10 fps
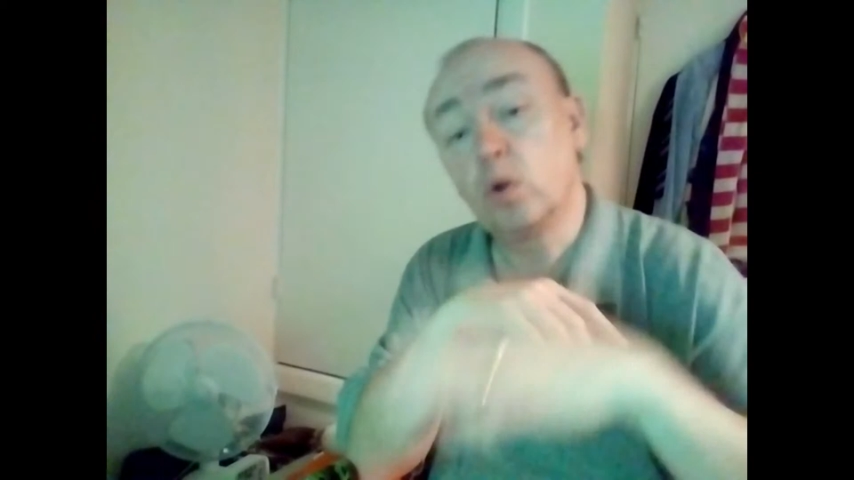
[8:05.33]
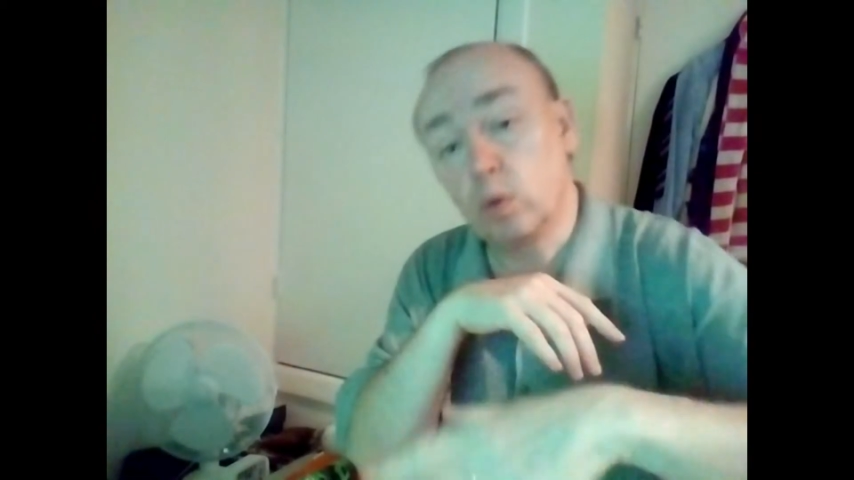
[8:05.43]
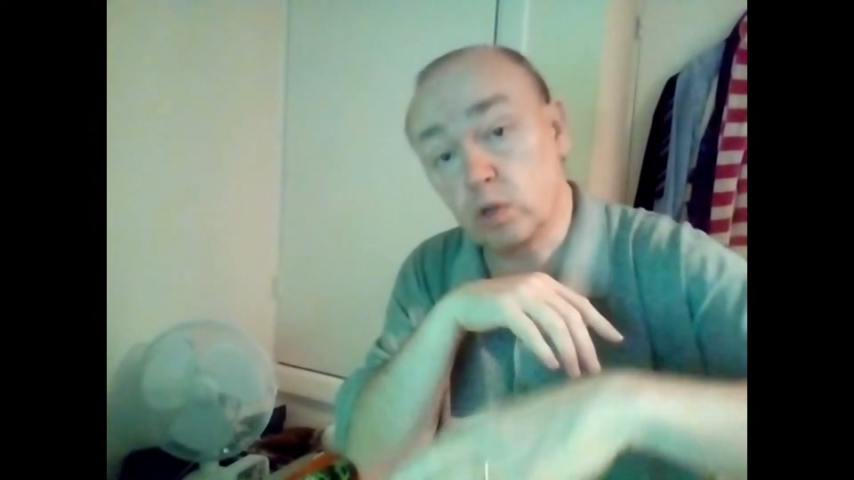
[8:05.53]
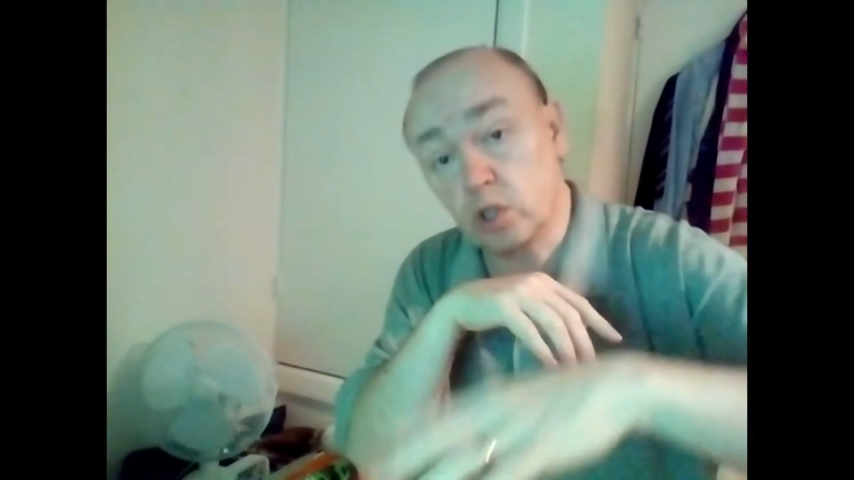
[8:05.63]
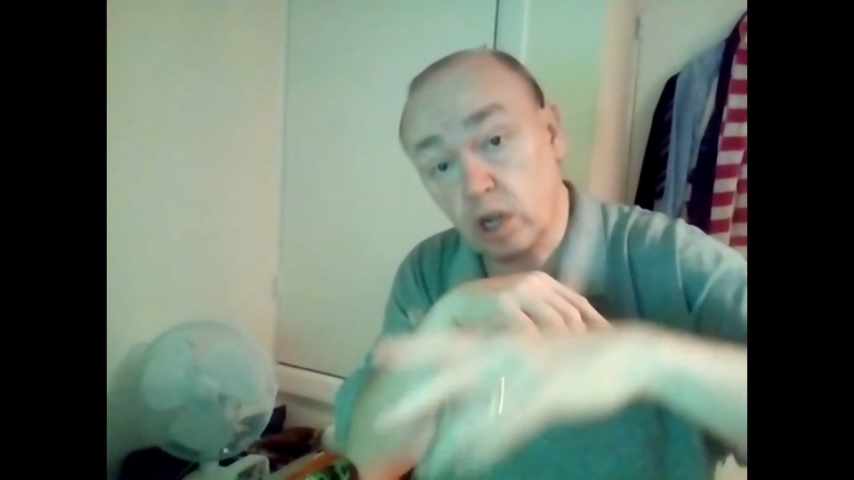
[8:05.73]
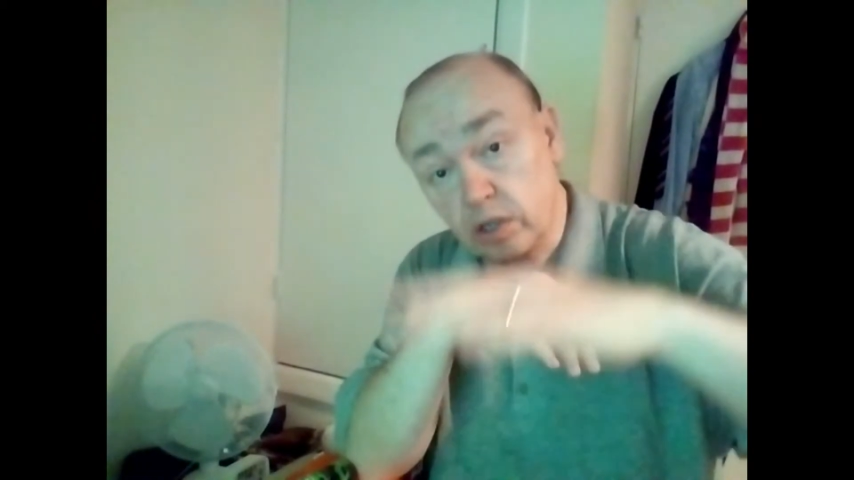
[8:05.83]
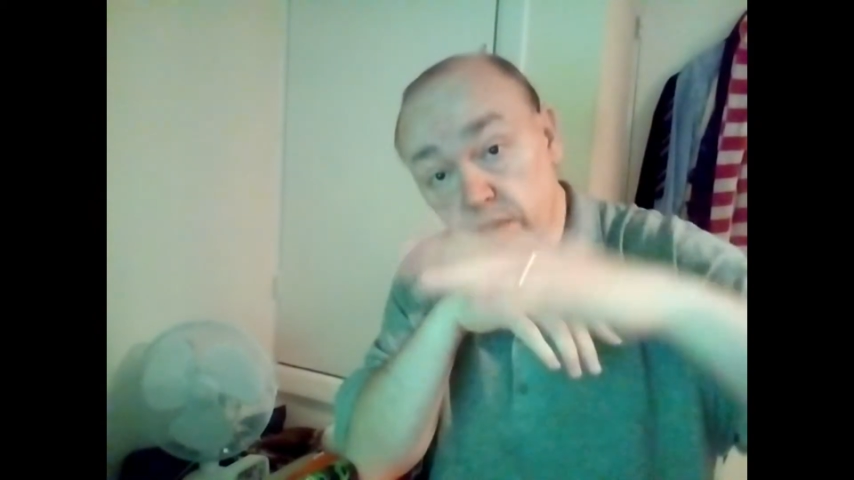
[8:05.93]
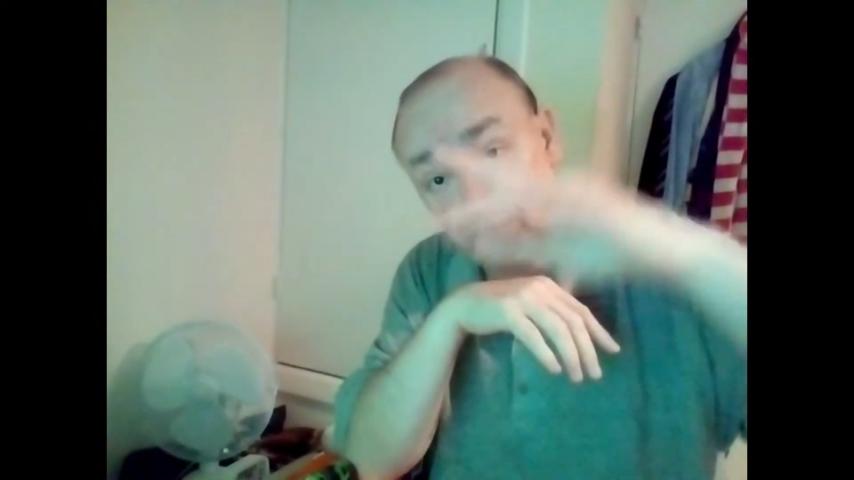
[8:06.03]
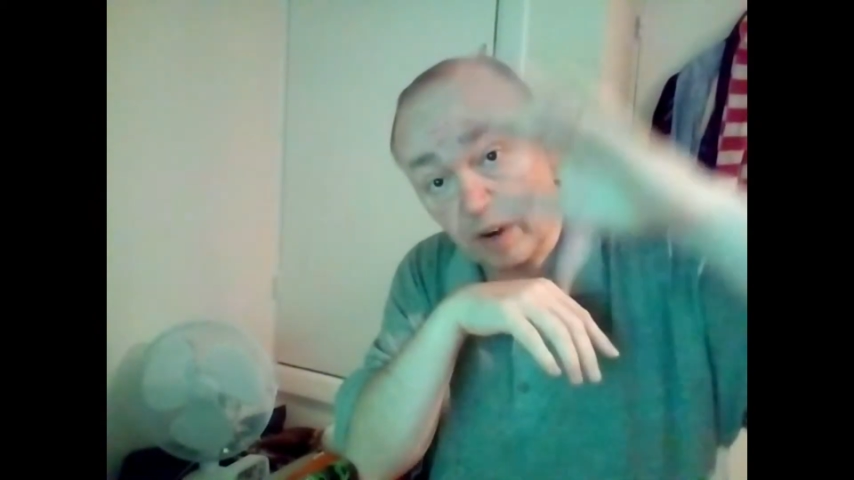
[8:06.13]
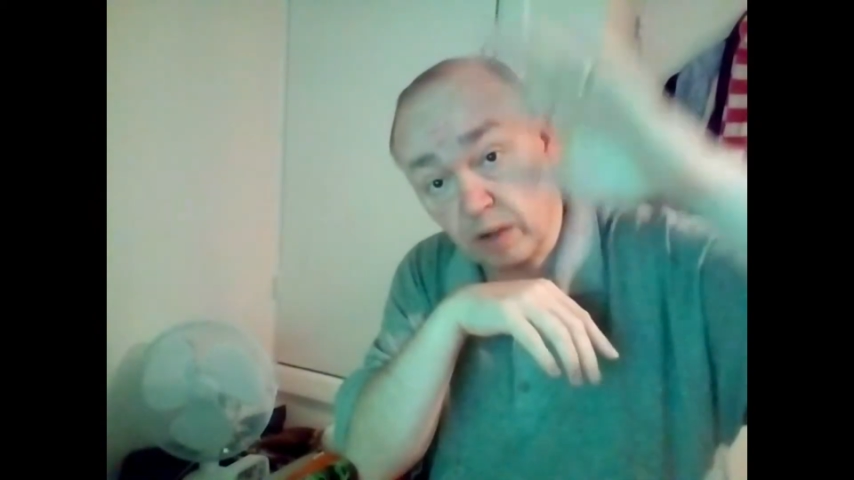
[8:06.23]
will start
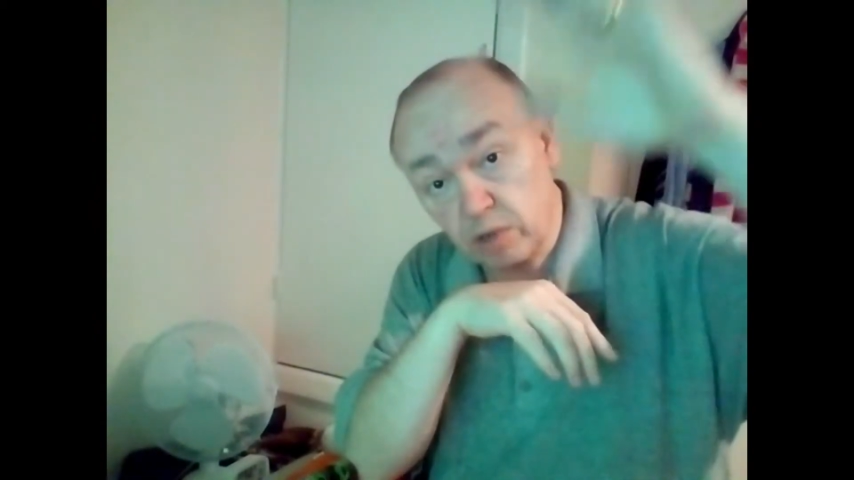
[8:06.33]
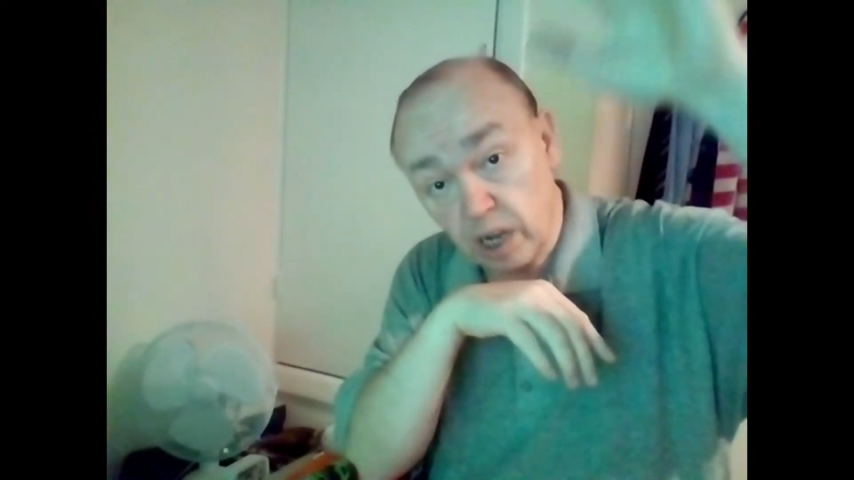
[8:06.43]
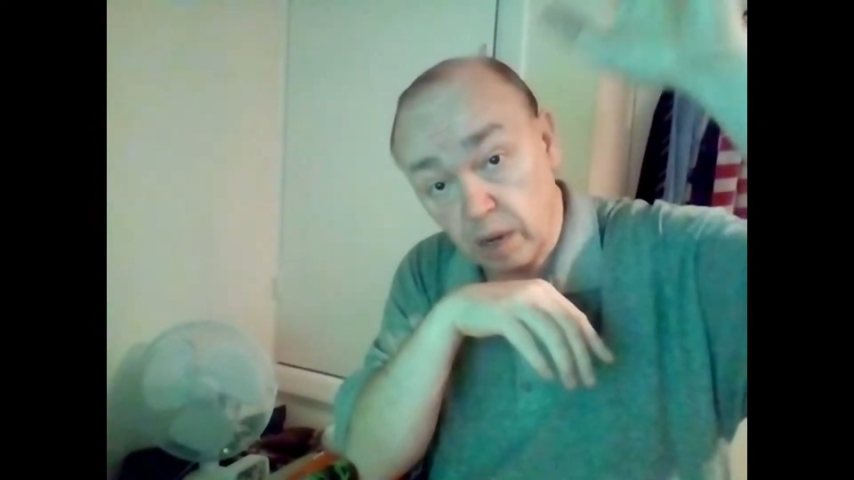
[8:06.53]
to float